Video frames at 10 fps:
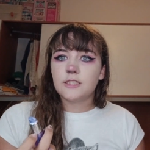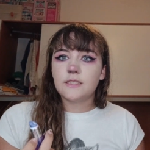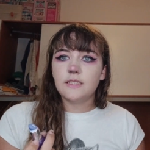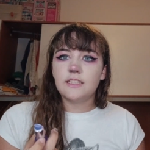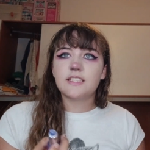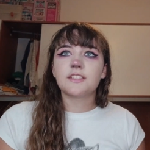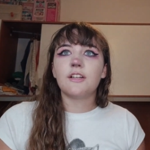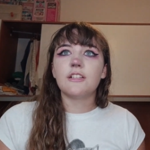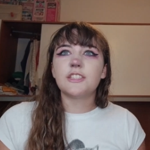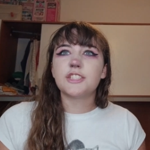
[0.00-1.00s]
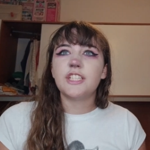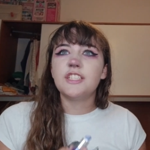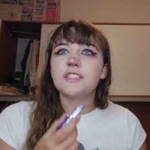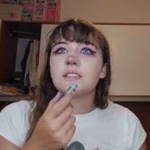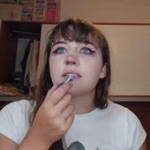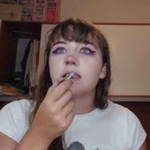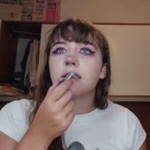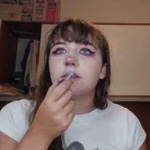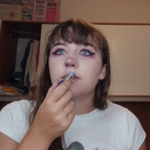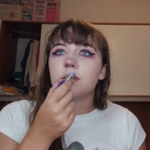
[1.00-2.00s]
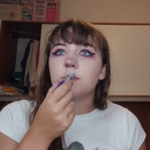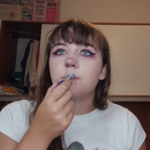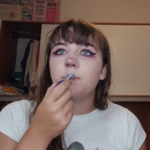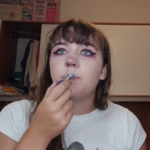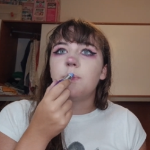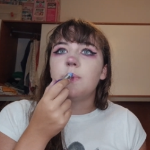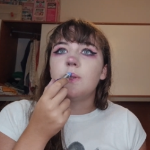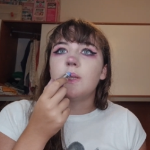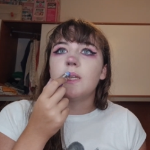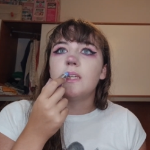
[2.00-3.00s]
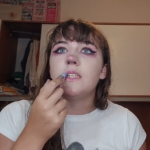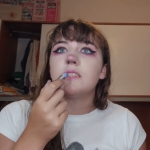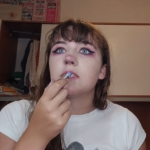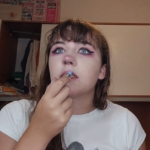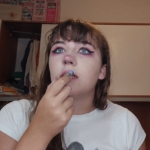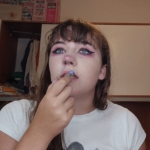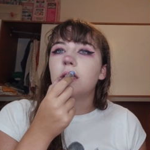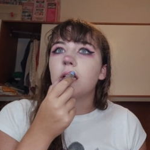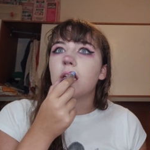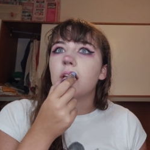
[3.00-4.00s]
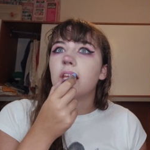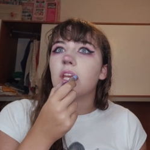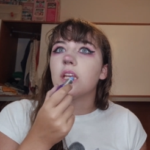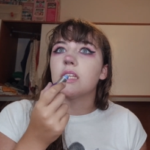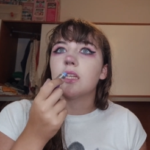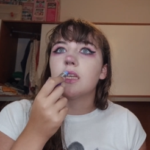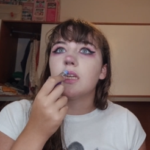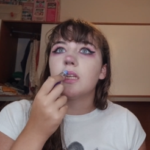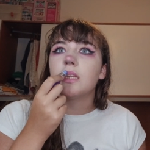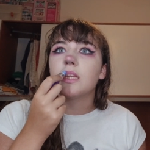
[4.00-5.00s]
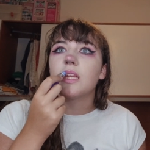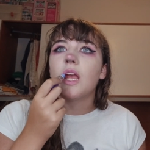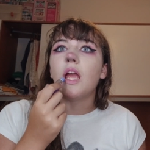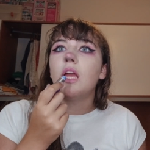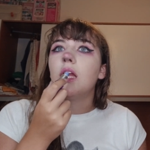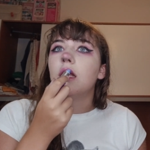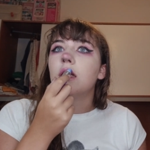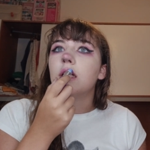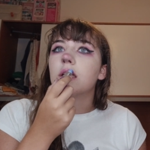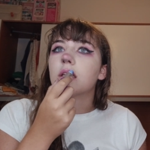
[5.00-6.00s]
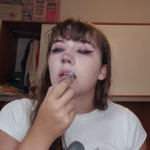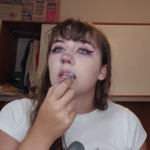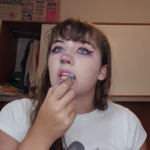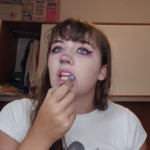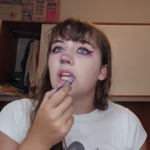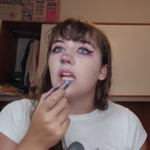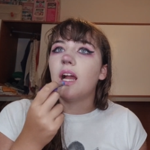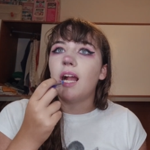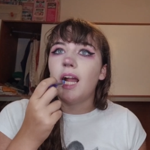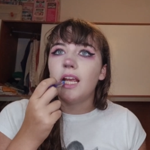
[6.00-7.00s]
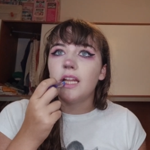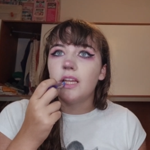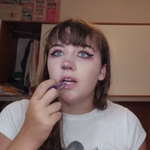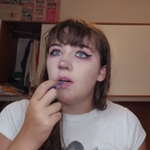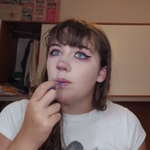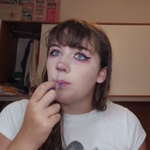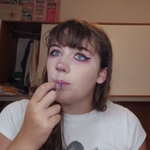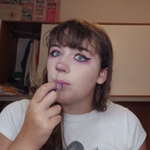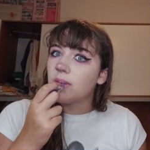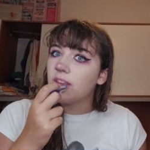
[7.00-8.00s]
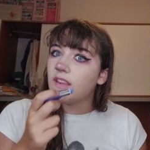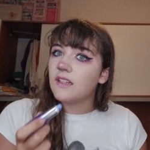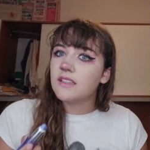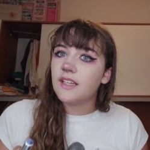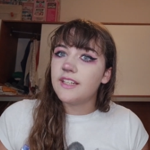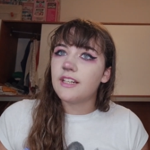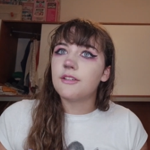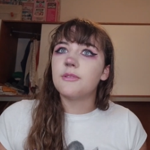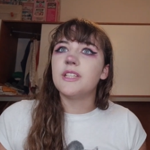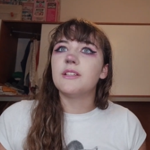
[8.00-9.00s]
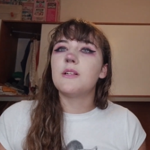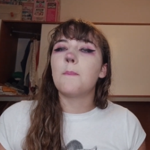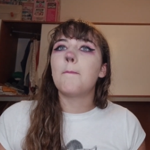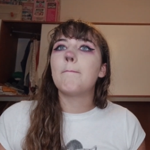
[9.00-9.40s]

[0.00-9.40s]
it's color changing. It's like those pH color changing shits, which honestly I don't think they are real,